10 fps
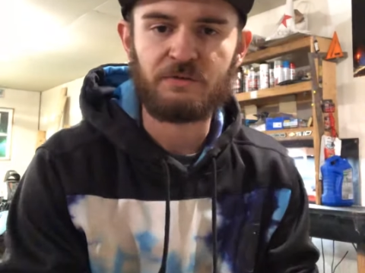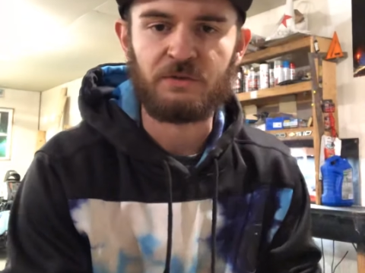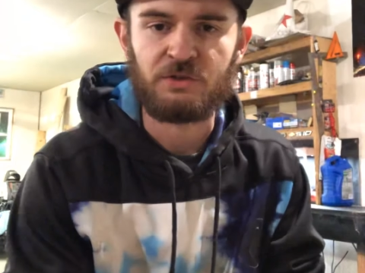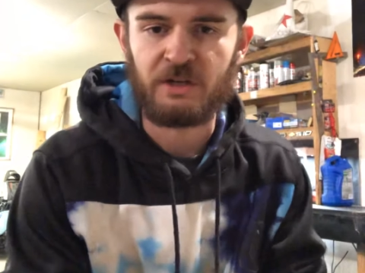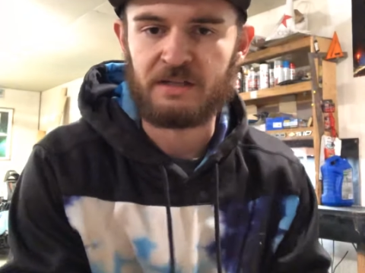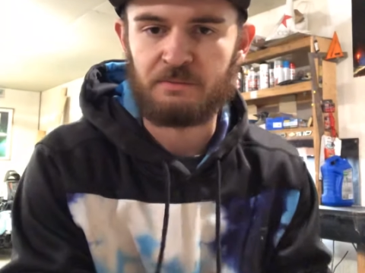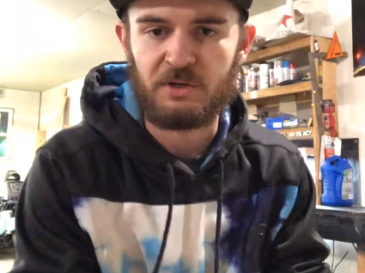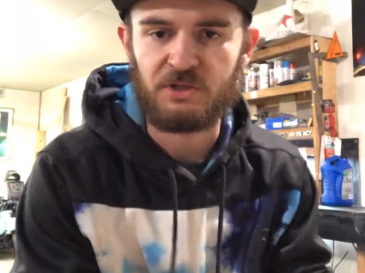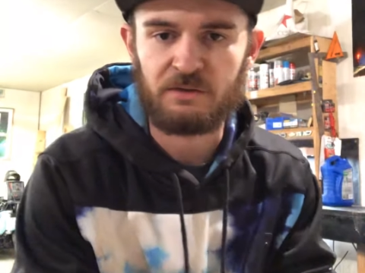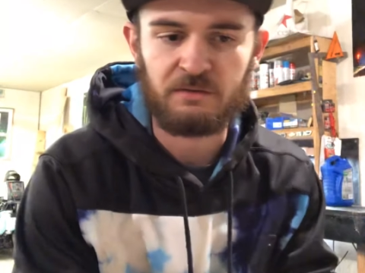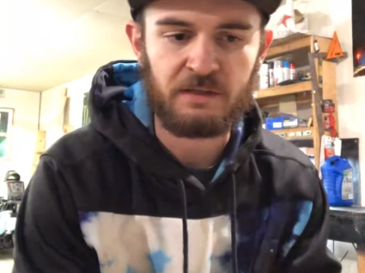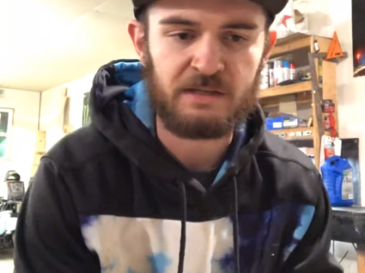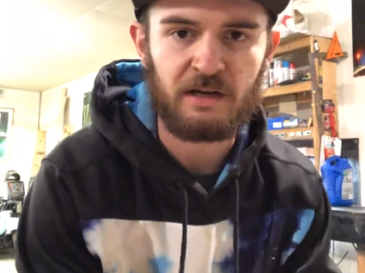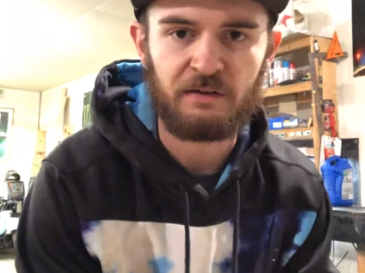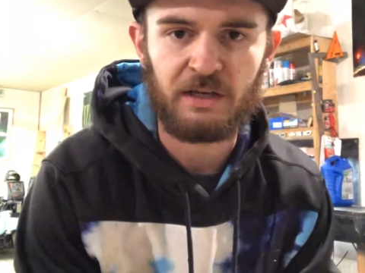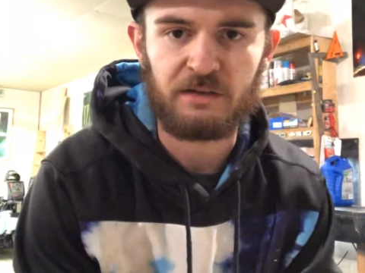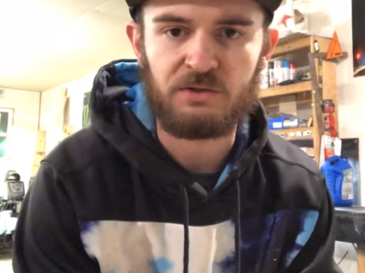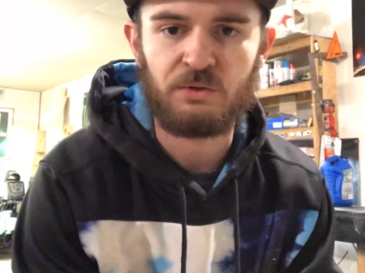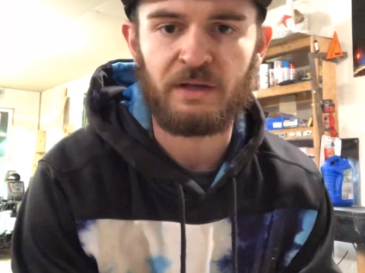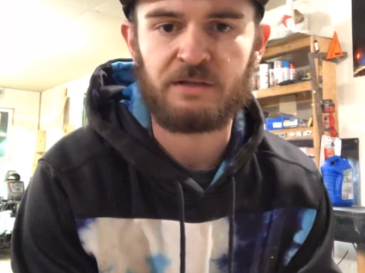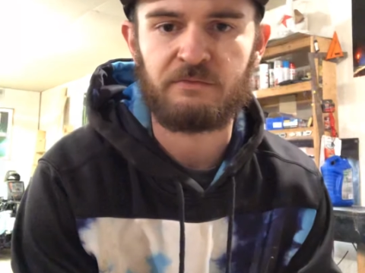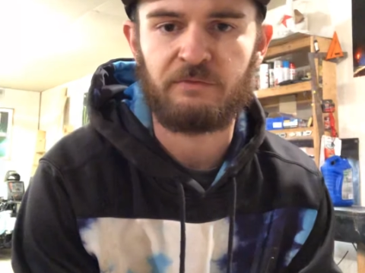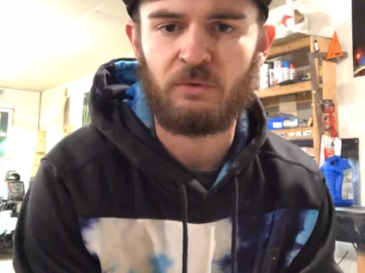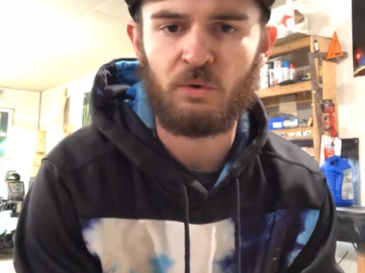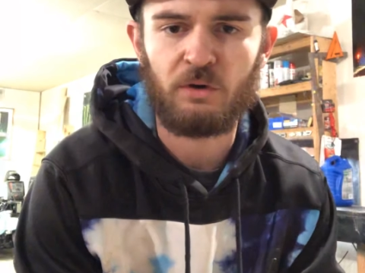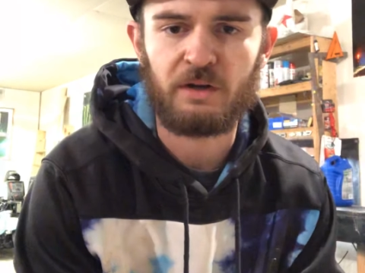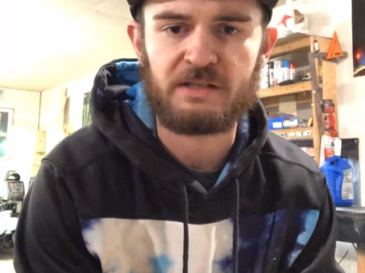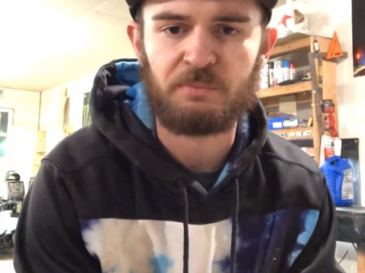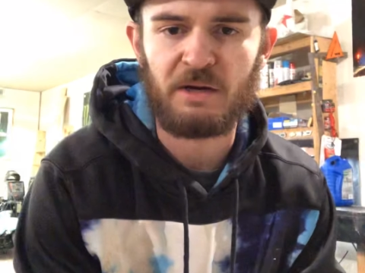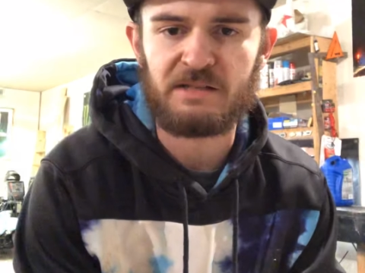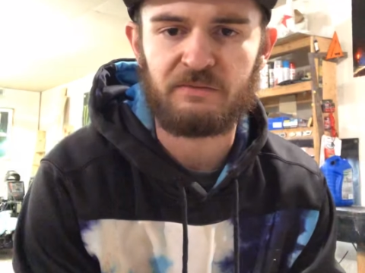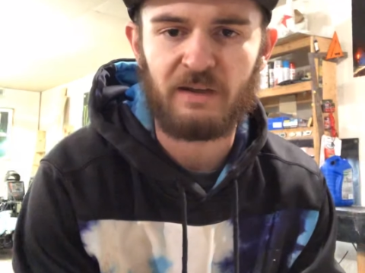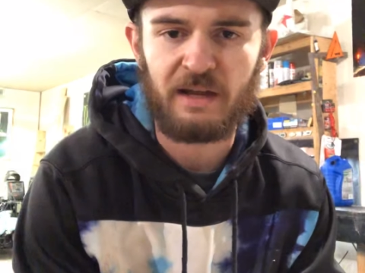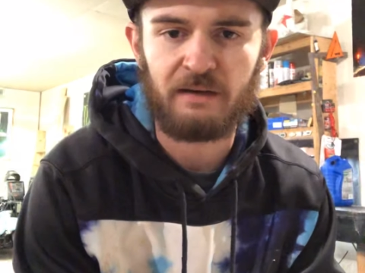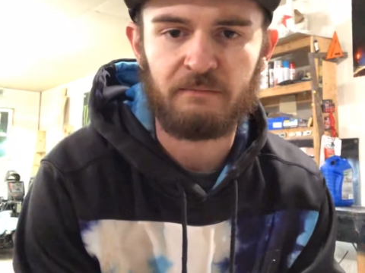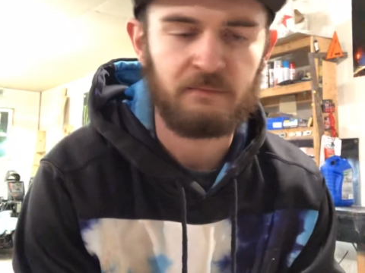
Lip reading: for the transmission. It's out of like a 2004 Express van,